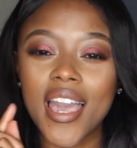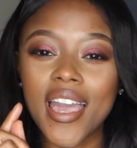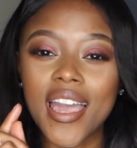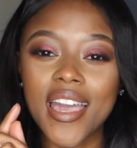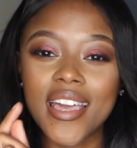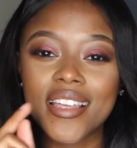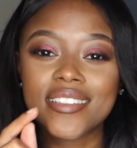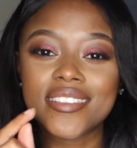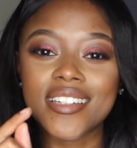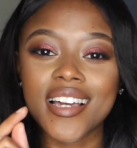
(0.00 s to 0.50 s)

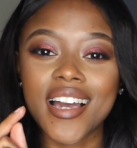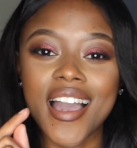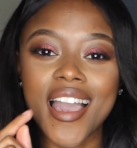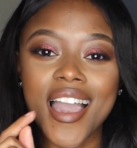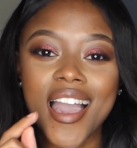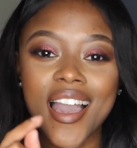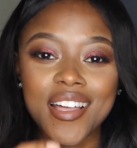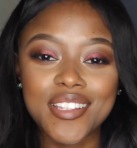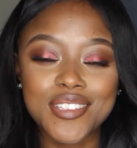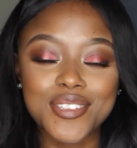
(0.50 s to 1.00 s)
And I
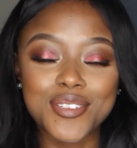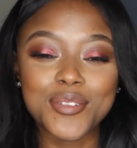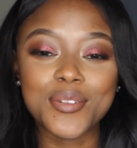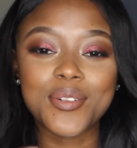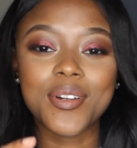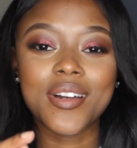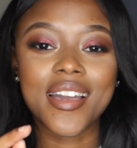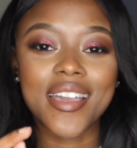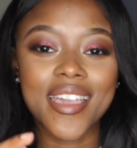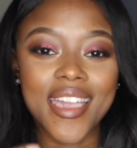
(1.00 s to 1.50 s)

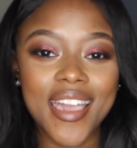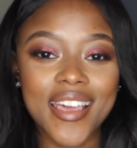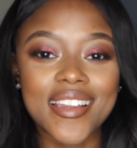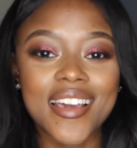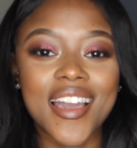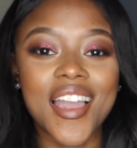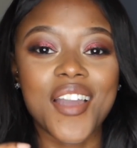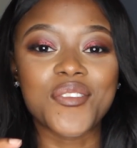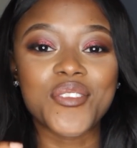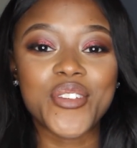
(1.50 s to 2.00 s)

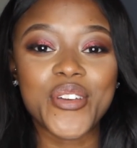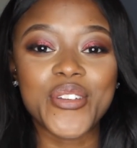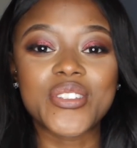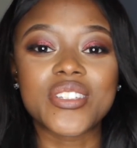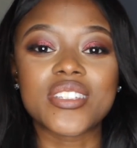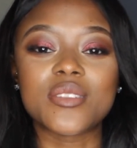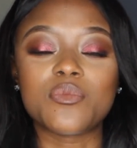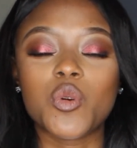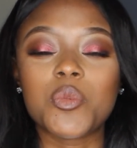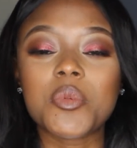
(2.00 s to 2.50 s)
have
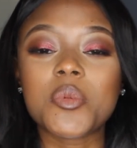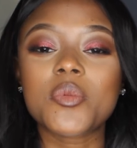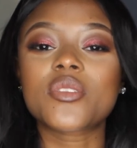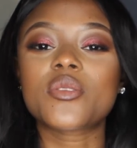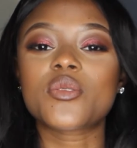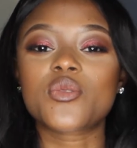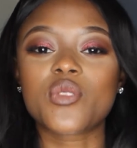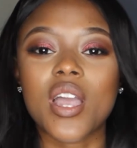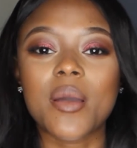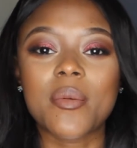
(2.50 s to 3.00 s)
noticed more people
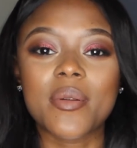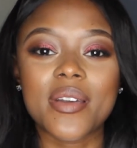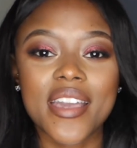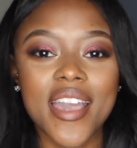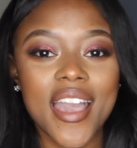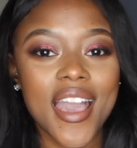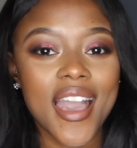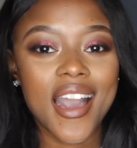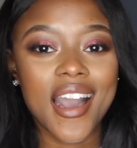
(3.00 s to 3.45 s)
subscribing.